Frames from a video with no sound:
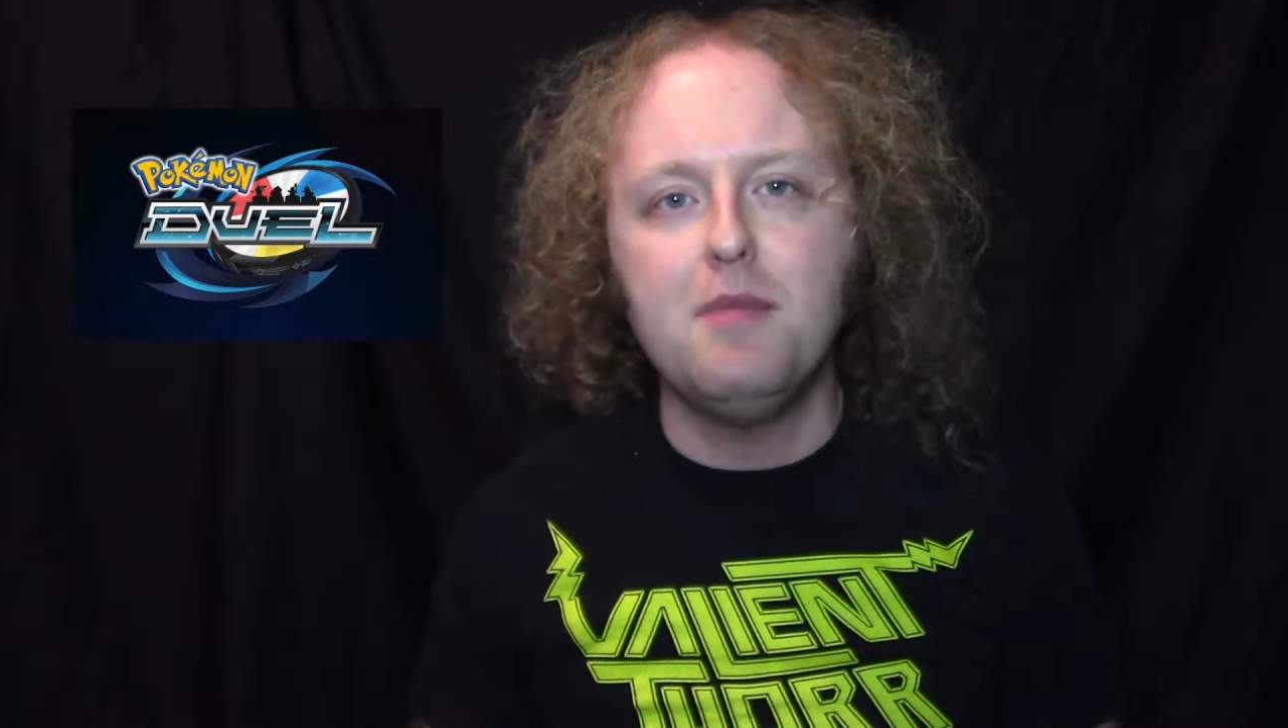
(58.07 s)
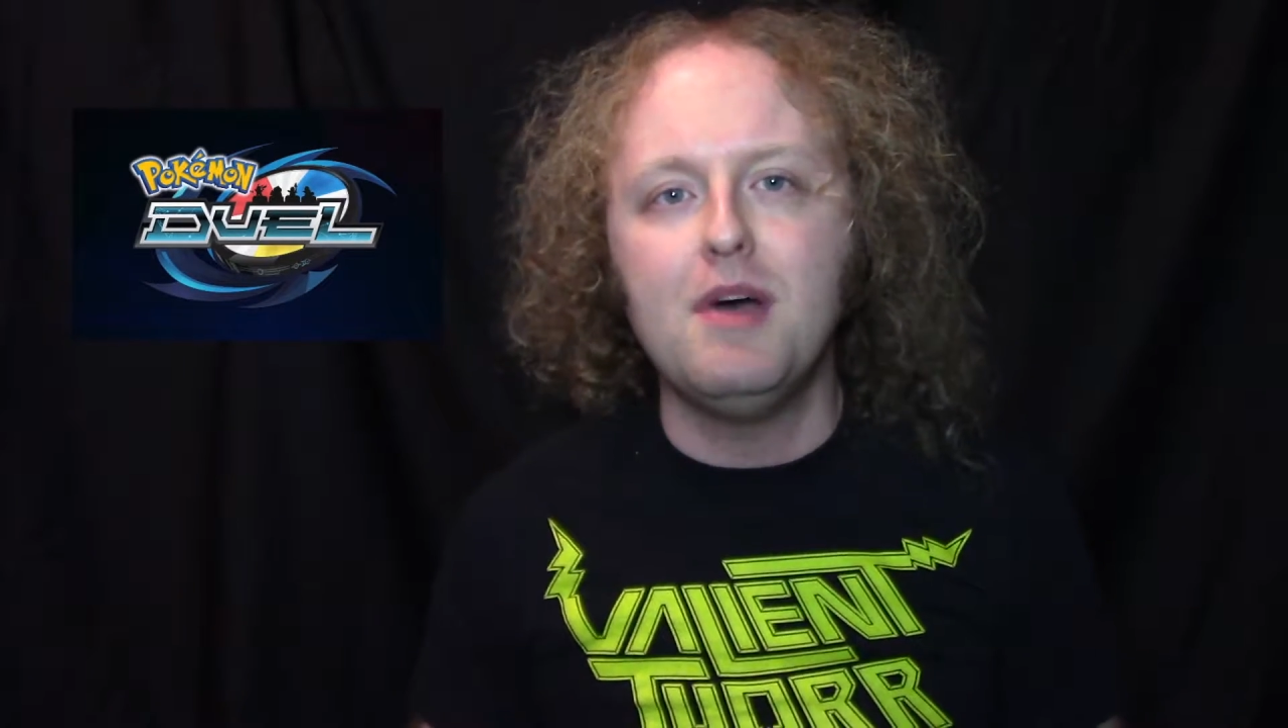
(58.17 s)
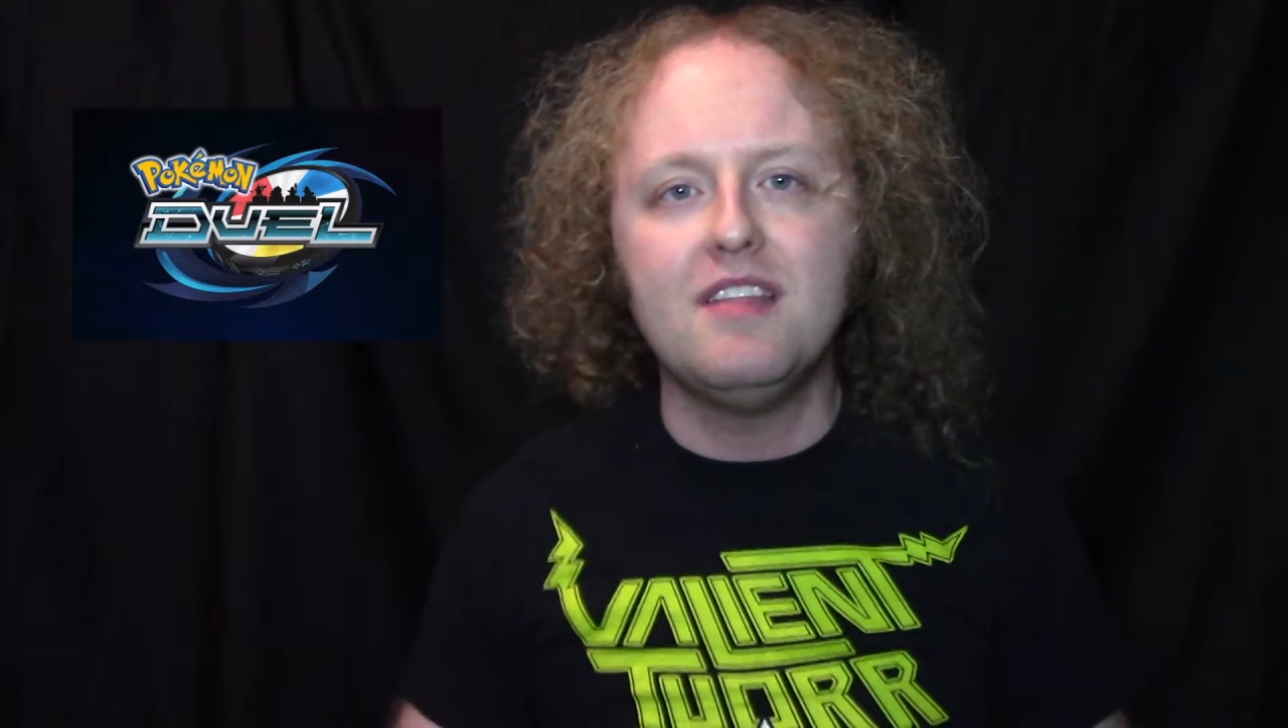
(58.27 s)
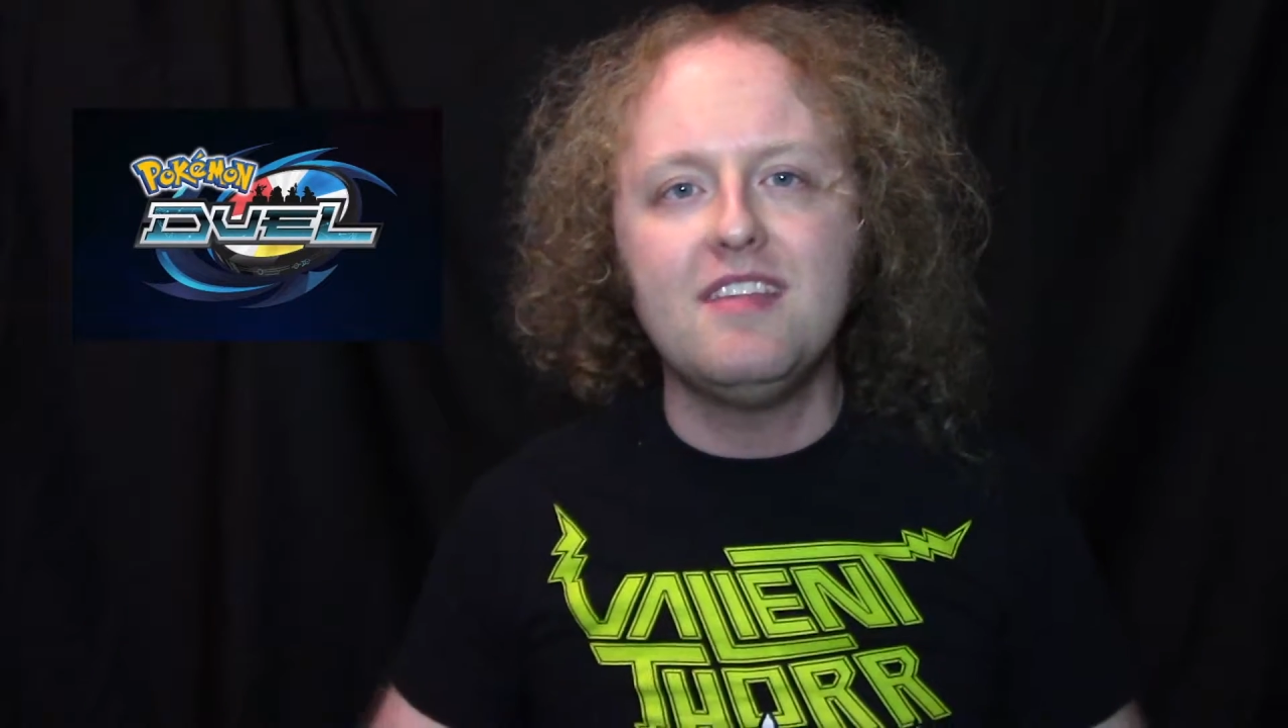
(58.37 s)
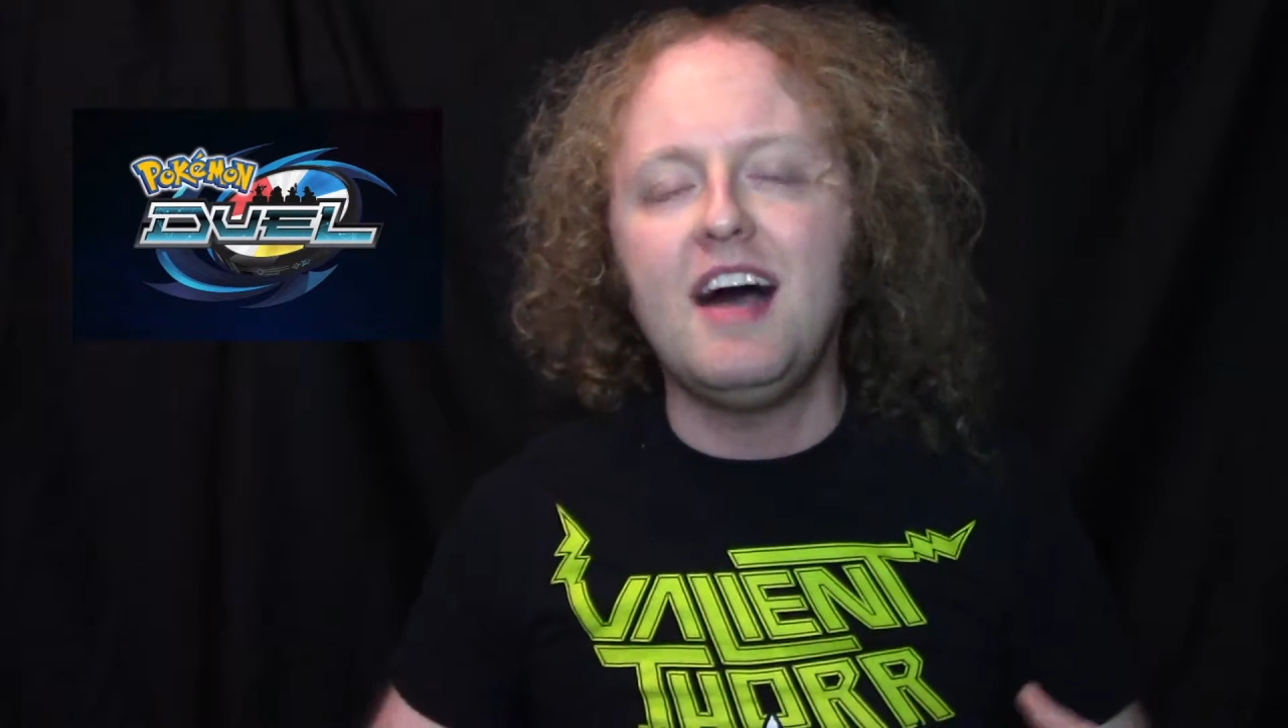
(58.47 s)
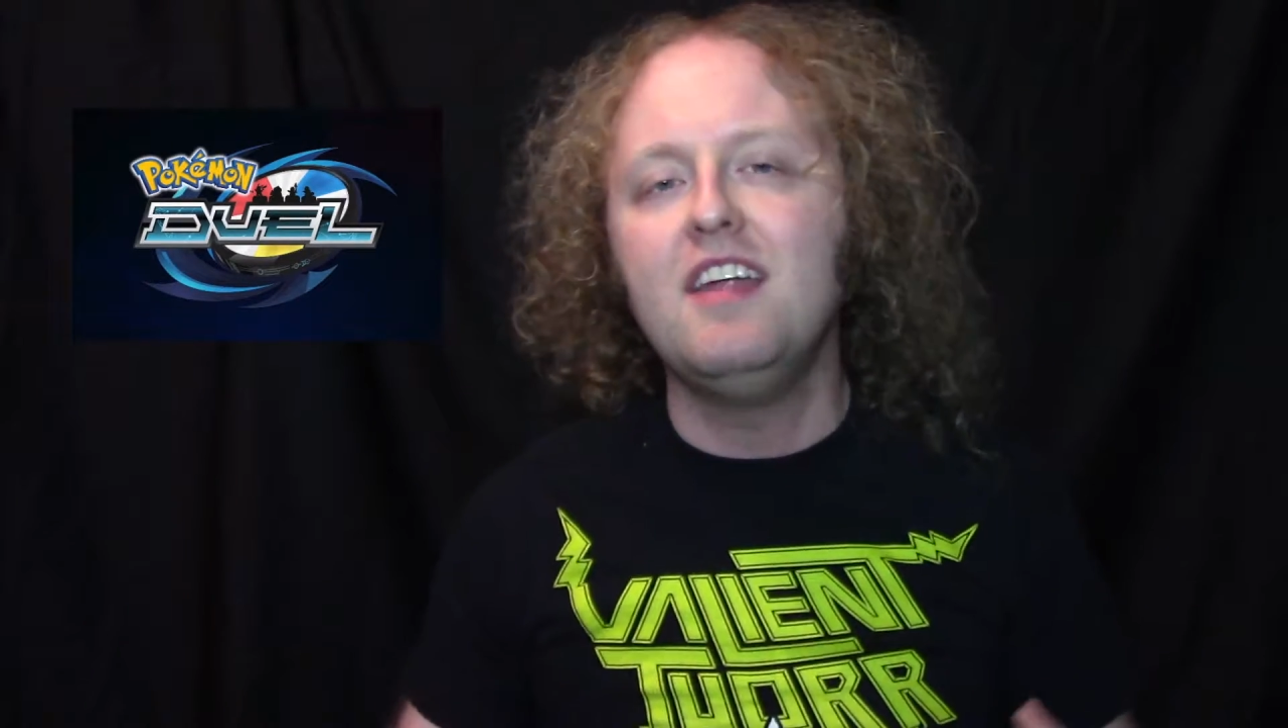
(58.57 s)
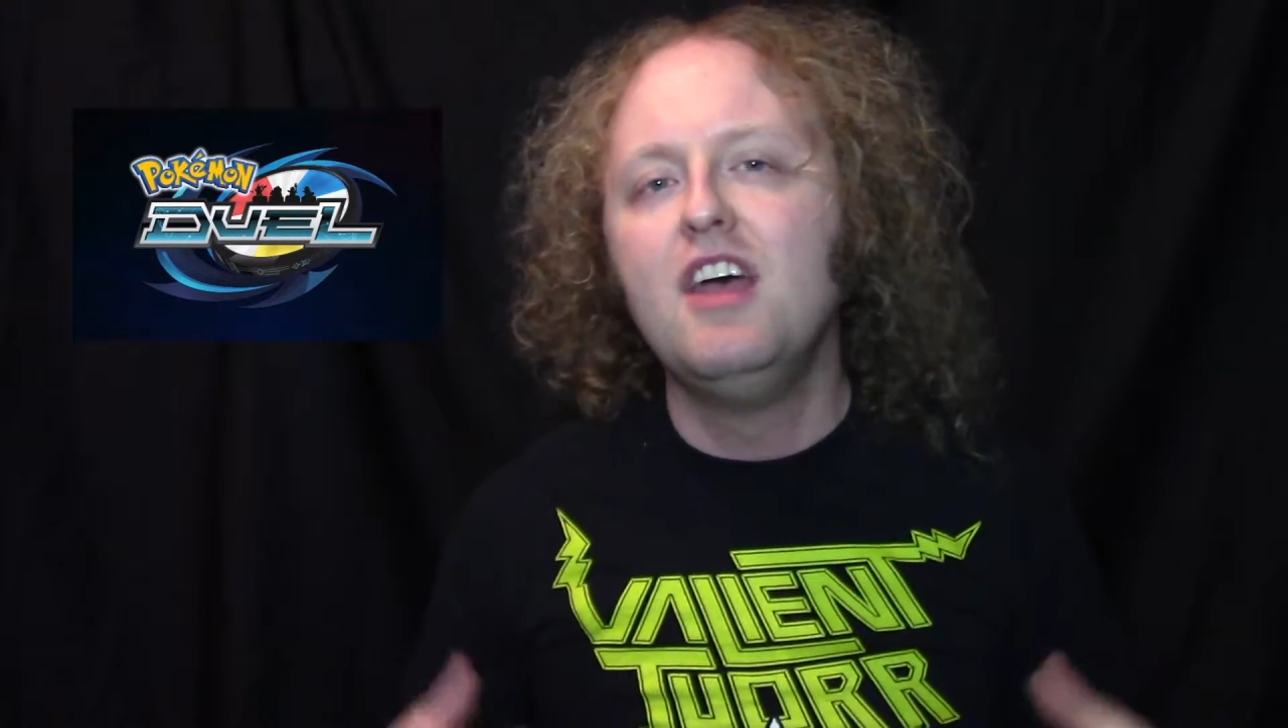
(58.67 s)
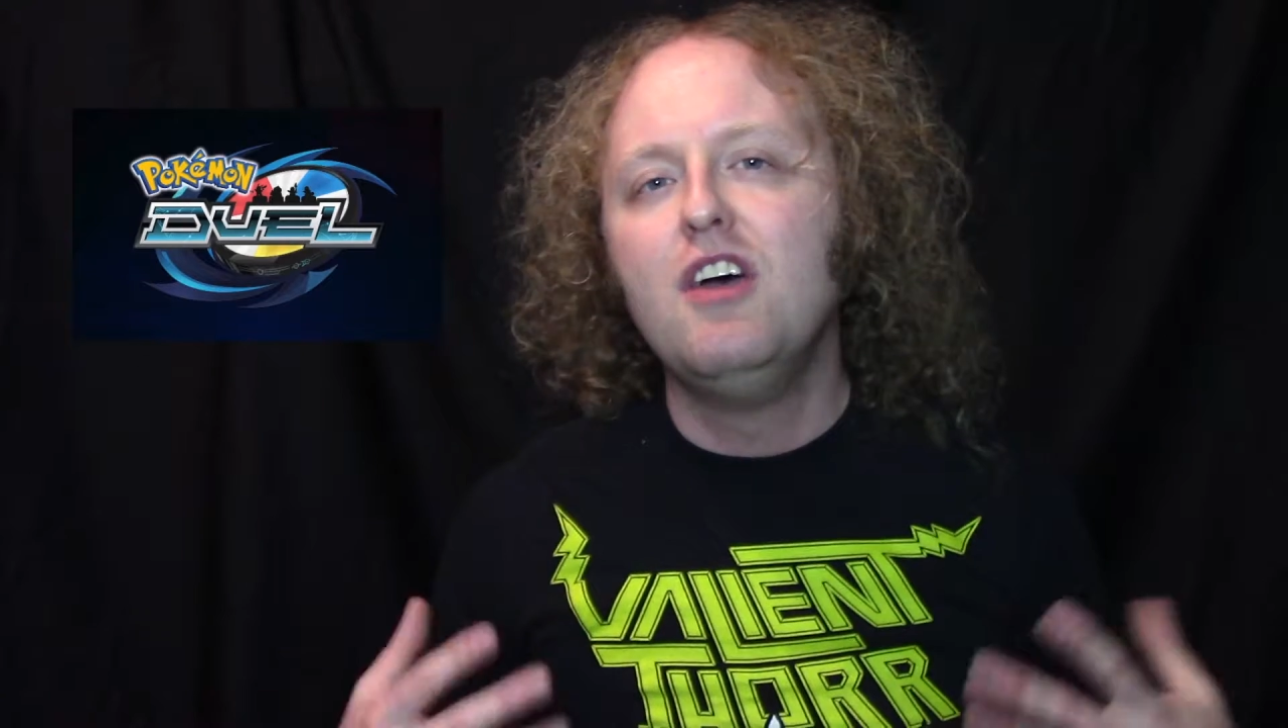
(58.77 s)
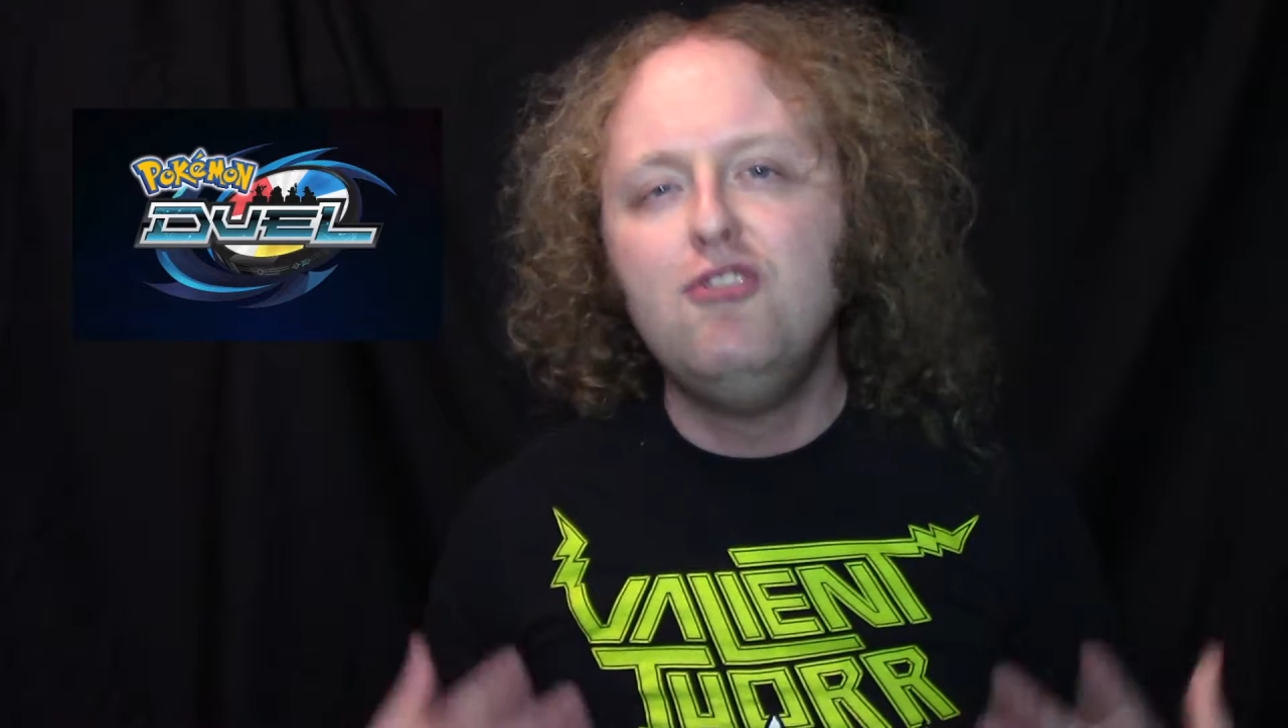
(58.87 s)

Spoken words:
but it's not